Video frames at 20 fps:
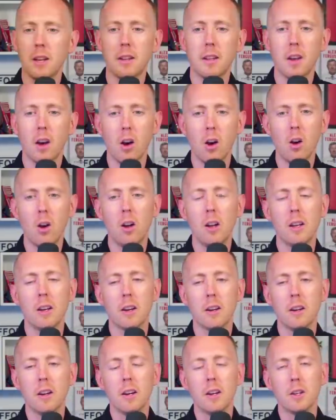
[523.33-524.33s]
here, the
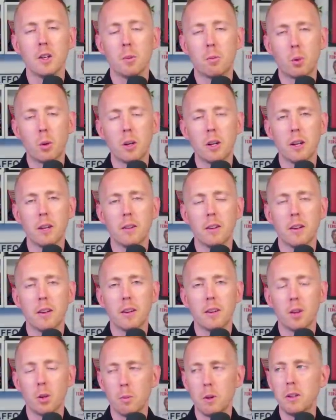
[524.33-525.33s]
earlier you bring it
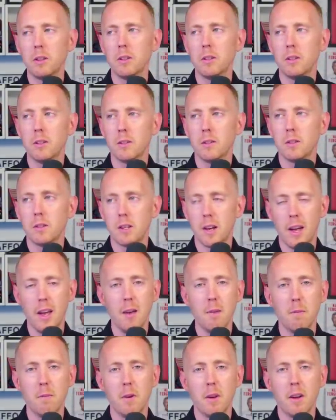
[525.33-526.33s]
them in to
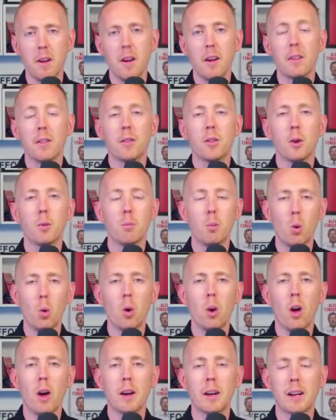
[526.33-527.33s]
him, the
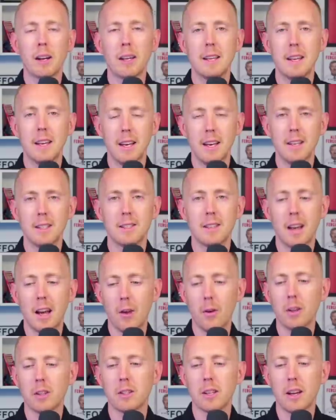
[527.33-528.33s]
more likely it is
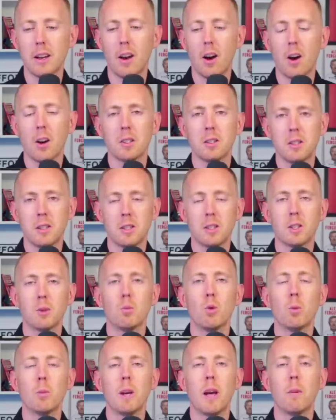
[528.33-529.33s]
that Erik Ten Hag's
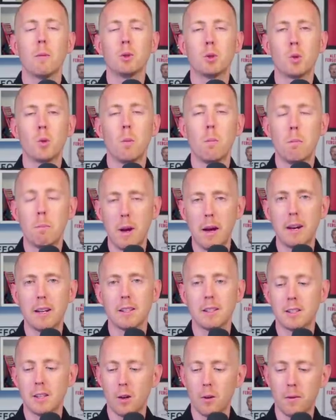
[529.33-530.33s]
system will be able to embed
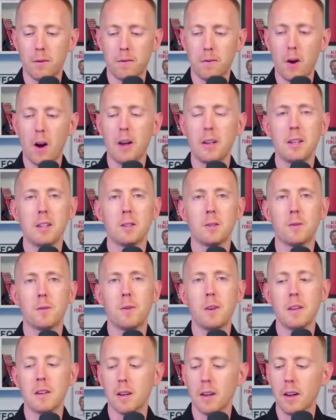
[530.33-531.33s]
itself, find its
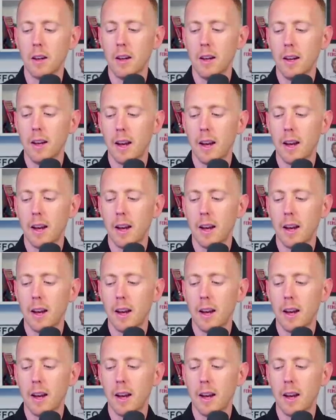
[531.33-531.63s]
feet,